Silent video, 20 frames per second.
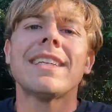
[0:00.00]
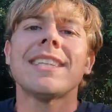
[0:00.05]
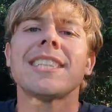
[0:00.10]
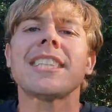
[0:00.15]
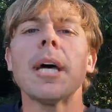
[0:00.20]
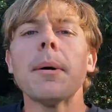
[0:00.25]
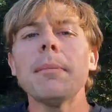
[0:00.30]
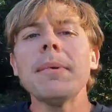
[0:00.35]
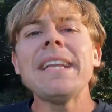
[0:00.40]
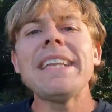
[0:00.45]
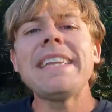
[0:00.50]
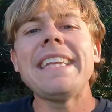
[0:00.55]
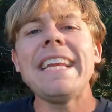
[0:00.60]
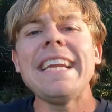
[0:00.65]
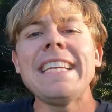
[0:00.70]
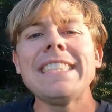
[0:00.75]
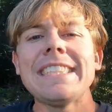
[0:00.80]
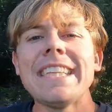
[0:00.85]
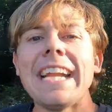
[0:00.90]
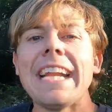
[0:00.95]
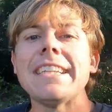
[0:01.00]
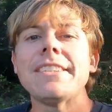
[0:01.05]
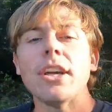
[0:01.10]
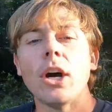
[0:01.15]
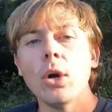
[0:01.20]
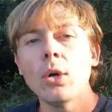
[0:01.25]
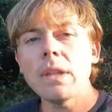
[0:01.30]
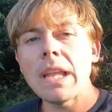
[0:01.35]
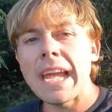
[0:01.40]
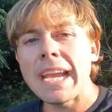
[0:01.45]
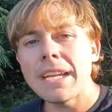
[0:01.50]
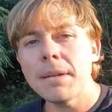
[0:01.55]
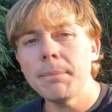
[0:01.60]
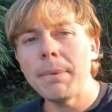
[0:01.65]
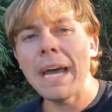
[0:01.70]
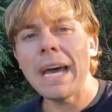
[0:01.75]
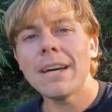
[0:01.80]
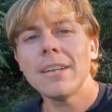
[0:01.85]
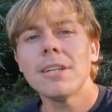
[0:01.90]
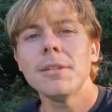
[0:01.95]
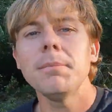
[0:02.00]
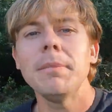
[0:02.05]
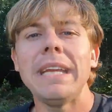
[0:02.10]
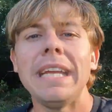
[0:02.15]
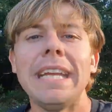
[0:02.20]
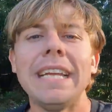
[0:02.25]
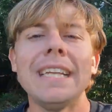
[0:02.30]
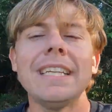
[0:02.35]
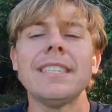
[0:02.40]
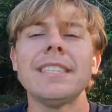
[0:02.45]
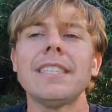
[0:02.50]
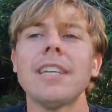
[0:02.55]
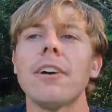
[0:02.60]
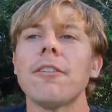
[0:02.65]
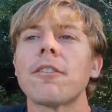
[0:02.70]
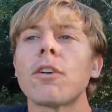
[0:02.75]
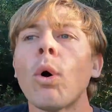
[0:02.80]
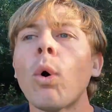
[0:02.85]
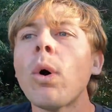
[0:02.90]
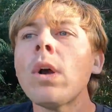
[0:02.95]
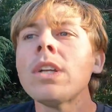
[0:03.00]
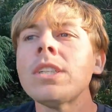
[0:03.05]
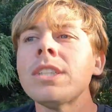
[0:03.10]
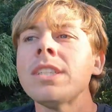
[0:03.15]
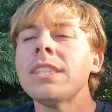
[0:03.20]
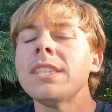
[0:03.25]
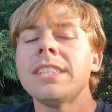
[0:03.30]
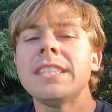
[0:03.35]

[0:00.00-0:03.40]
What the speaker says: Some of the things that I don't like about them is, of course,